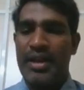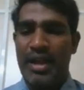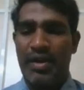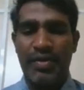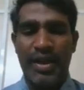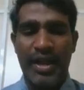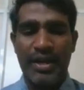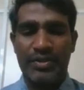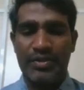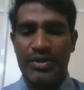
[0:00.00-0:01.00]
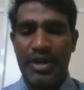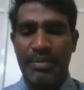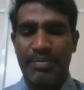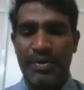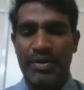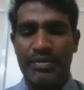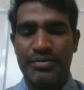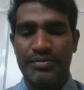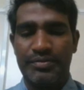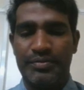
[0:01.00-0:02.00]
Now a underscore
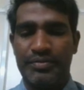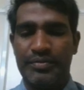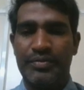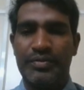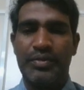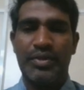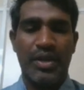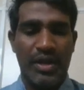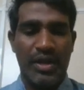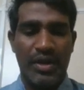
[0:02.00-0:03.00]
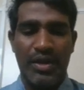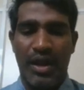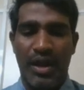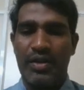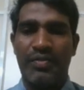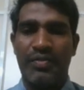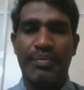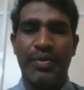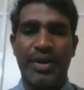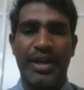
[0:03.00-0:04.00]
tuple dot, if you
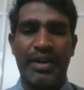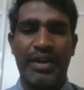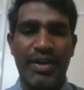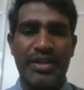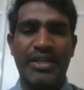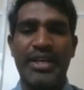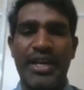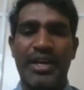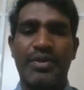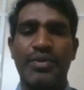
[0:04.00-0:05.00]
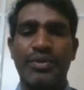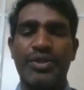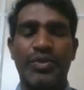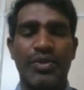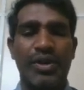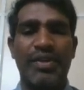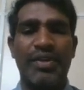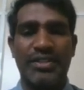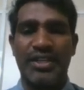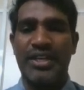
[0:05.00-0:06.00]
put it, we are seeing here two things only
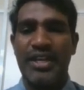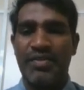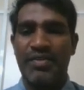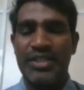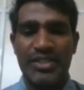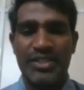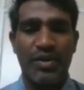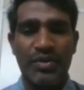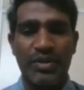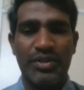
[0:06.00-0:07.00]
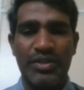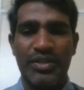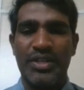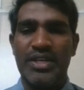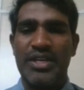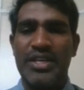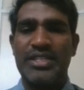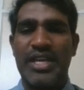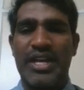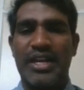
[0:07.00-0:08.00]
we are seeing here. One is count,
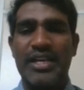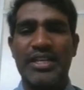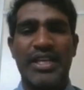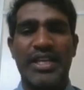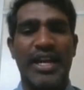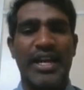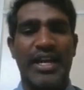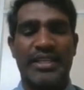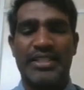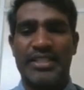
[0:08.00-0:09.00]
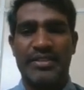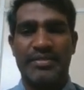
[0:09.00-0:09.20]
second is index.